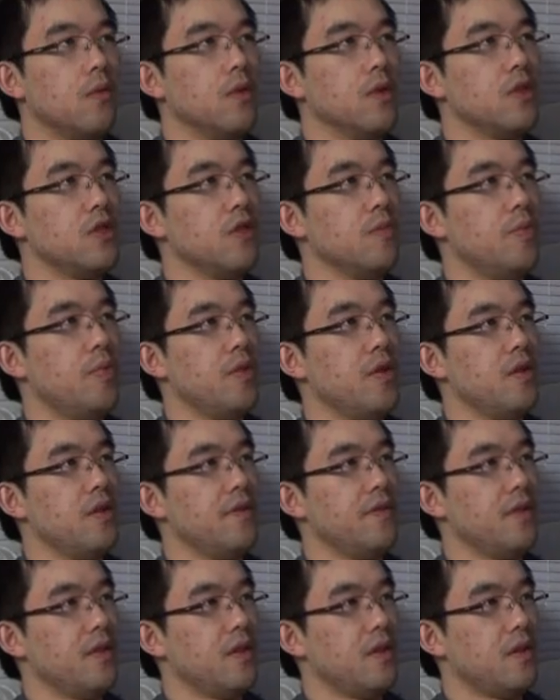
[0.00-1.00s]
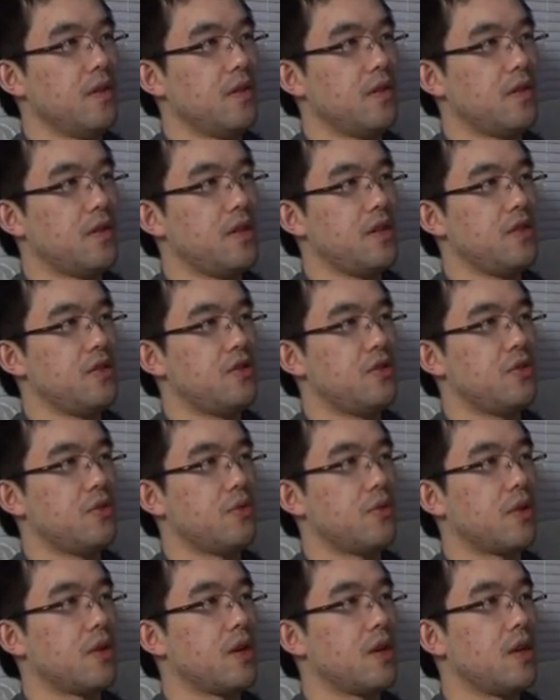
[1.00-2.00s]
What's the point of uh, these
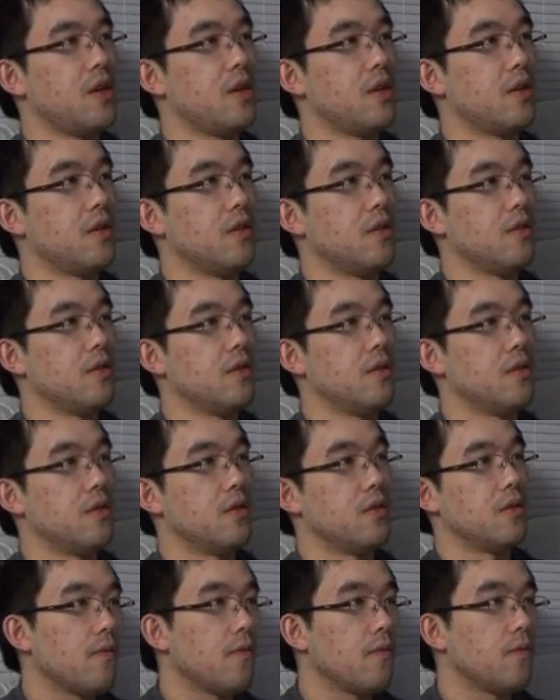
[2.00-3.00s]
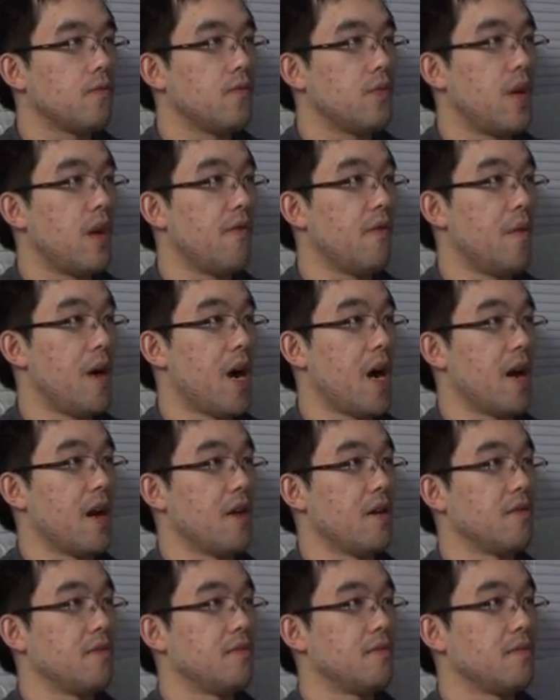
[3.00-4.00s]
two right here? Never
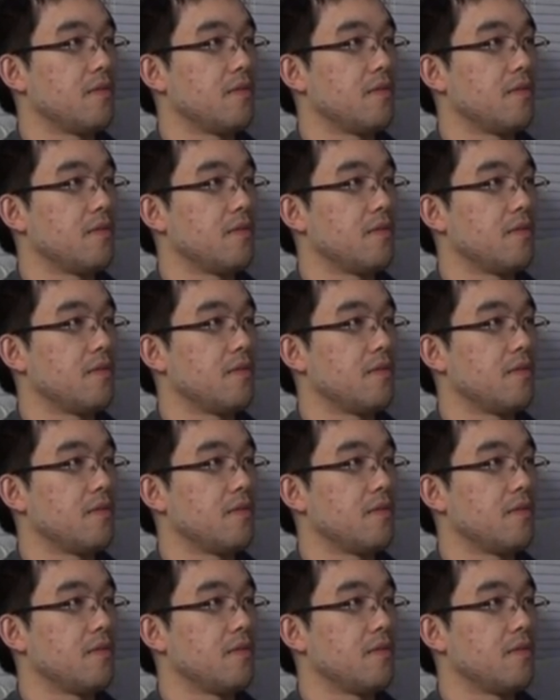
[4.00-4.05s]
mind.